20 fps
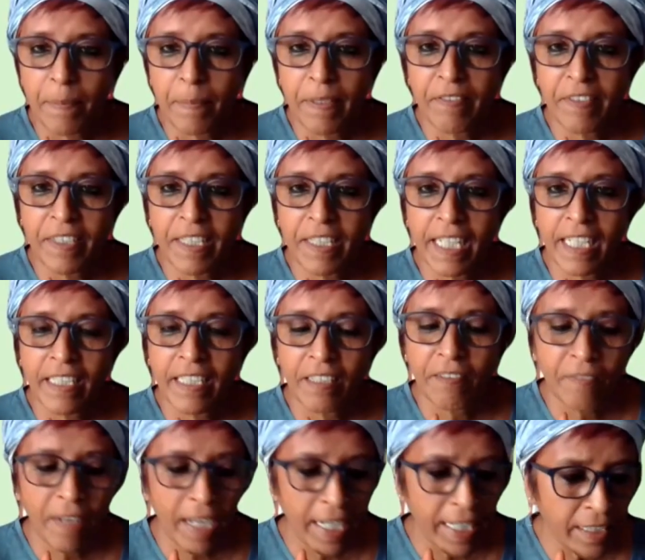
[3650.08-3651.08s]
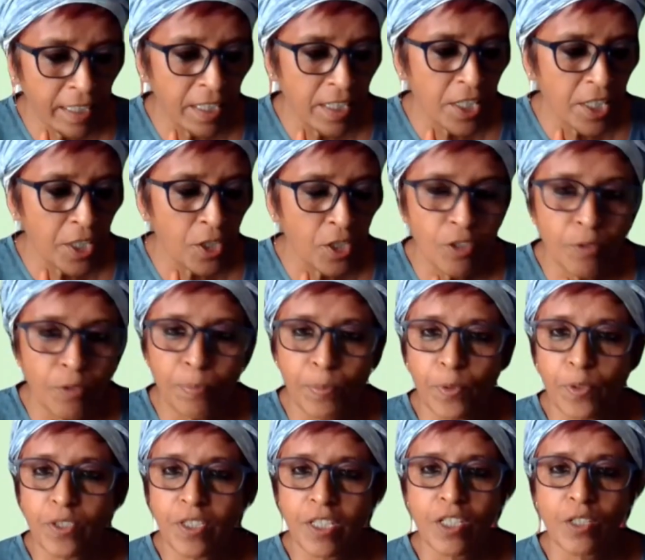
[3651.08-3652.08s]
Maybe we can invite Darshan to
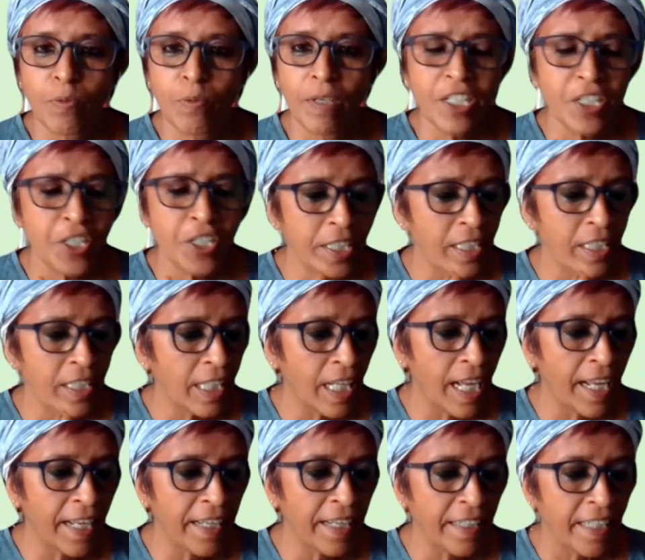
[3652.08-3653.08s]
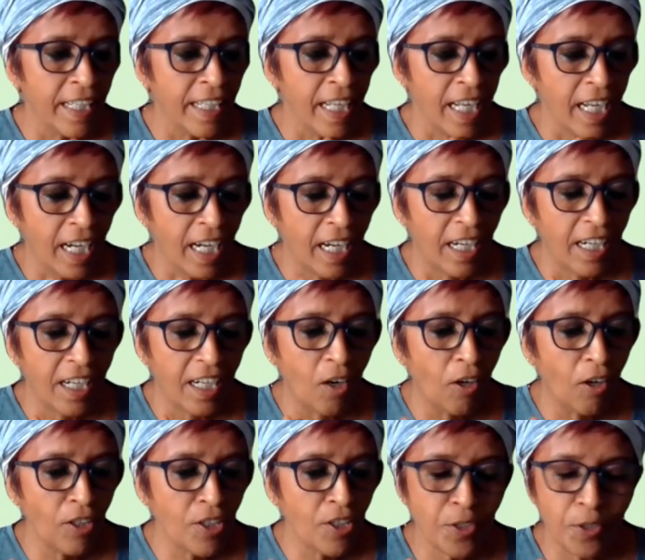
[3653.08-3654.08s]
pose his question, and
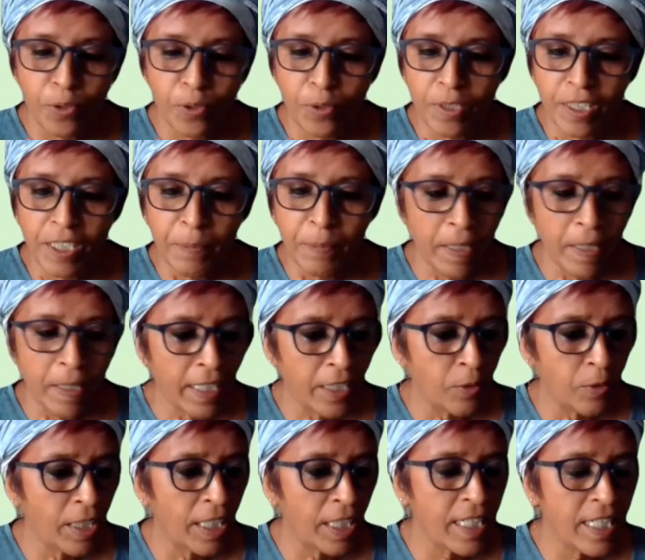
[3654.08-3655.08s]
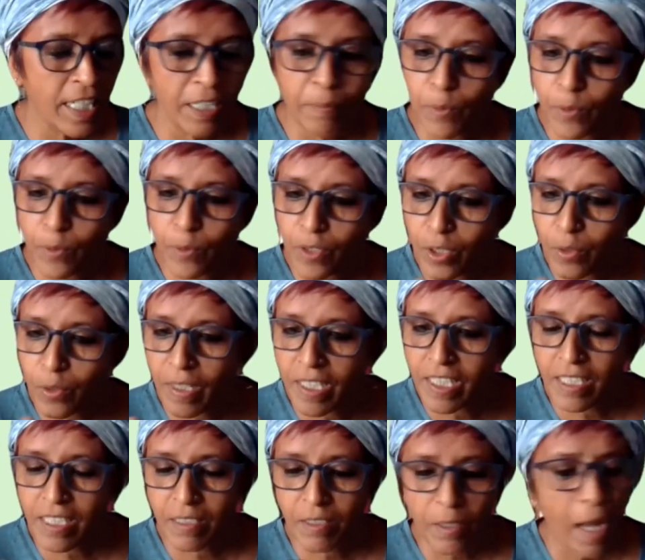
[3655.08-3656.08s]
also Deepa, you can take both the
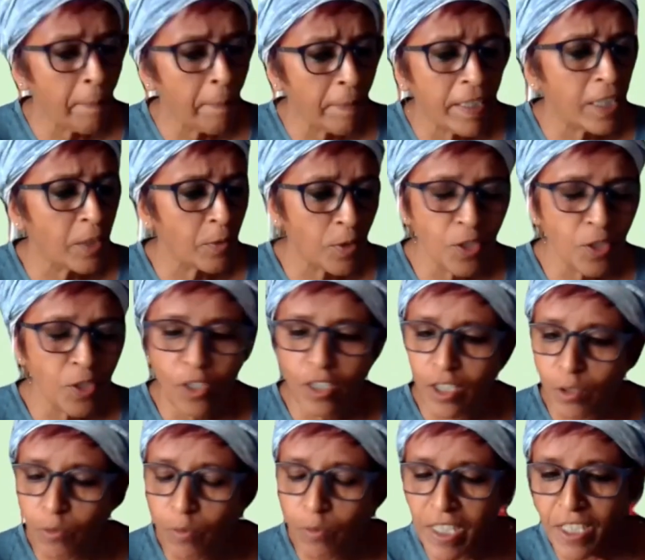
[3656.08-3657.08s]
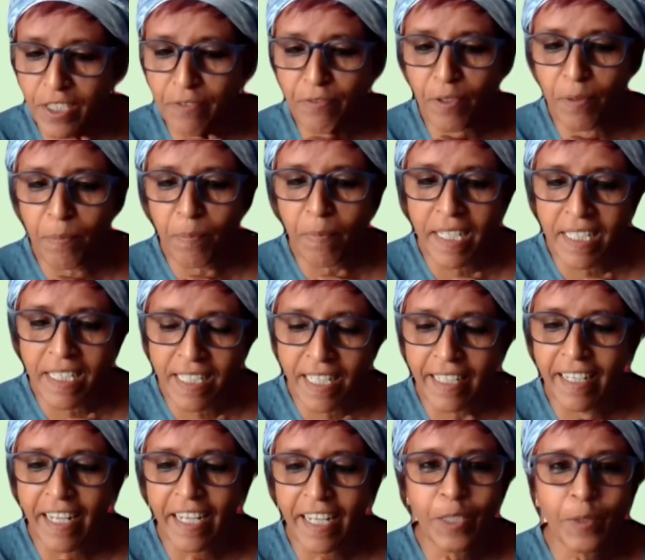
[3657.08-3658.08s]
questions. I mean, it was not a question from my
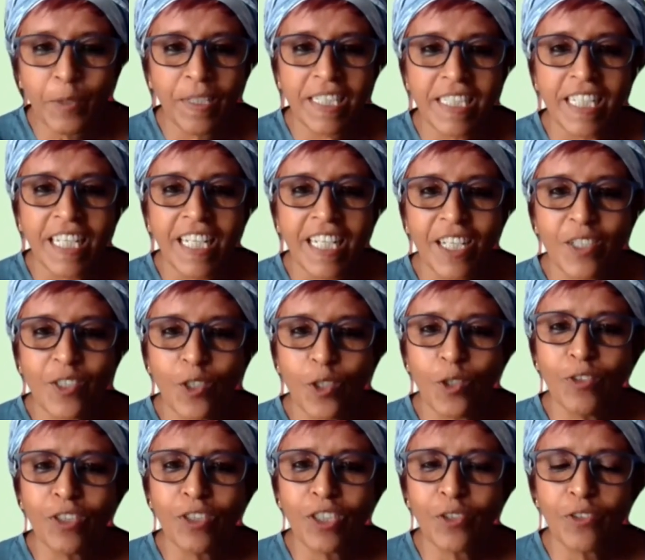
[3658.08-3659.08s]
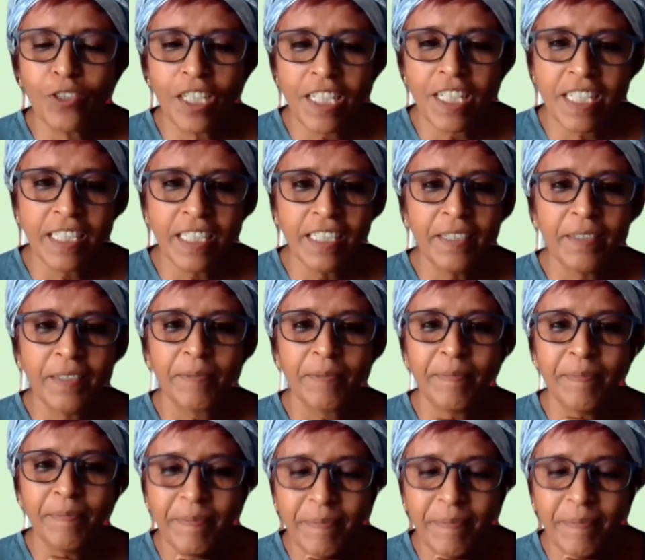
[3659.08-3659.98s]
side, anyways. So over to you, Darshan.